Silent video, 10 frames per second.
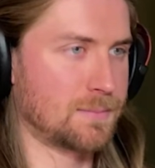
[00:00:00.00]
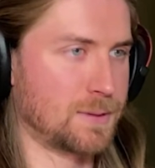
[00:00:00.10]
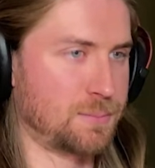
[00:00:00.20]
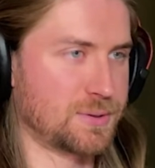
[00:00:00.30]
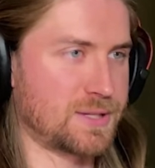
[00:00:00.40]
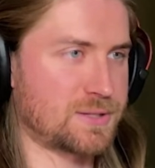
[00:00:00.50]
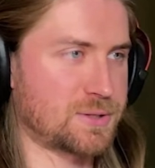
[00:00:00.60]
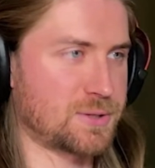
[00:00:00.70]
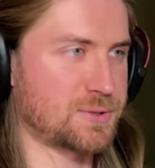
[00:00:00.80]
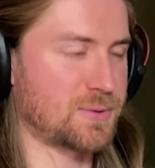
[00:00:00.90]
gonna put that
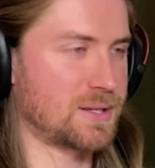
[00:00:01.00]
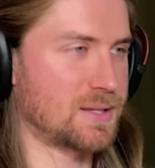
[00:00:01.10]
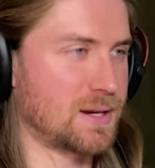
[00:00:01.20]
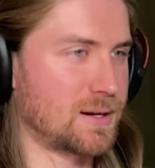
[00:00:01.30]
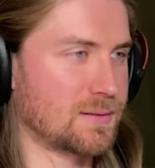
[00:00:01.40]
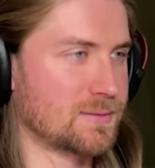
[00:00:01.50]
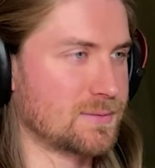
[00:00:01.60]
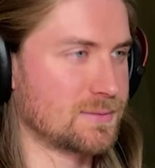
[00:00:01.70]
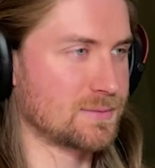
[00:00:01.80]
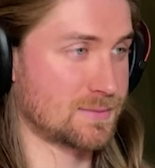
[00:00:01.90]
sturgeon right there.
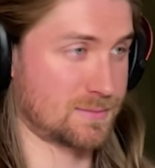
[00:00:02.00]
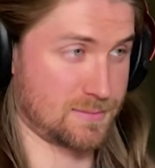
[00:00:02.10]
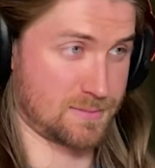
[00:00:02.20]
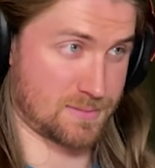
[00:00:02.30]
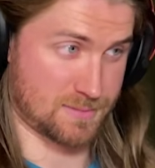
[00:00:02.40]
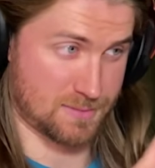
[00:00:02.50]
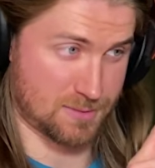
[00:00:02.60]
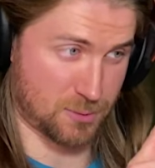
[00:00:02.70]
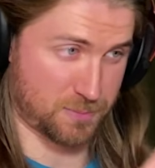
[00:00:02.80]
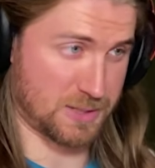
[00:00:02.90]

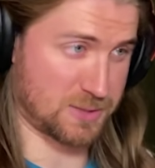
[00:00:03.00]
Don't be